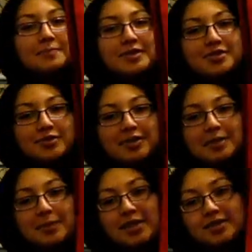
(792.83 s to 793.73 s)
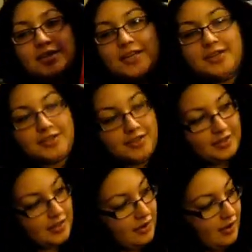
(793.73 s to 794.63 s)
Mystery and Imagination.
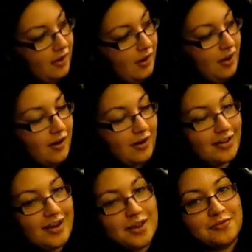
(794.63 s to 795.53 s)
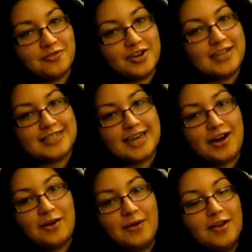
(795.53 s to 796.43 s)
Oh, I freaked
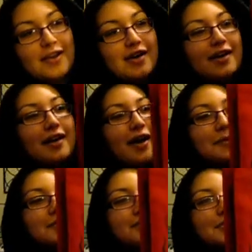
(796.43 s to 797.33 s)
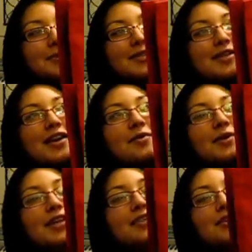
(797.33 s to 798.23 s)
out. I was so excited
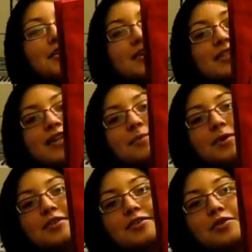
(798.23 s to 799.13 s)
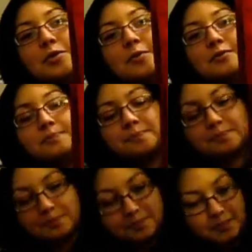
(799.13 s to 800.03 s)
when I saw this at Barnes & Noble.
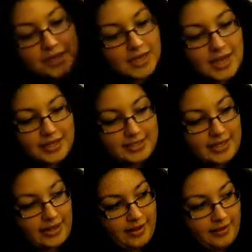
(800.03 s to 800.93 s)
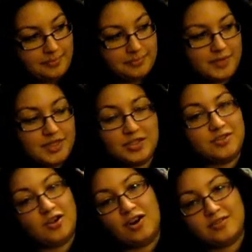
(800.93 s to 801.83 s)
I had to get it. It's
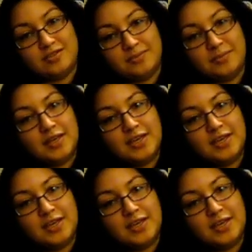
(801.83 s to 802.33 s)
just awesome.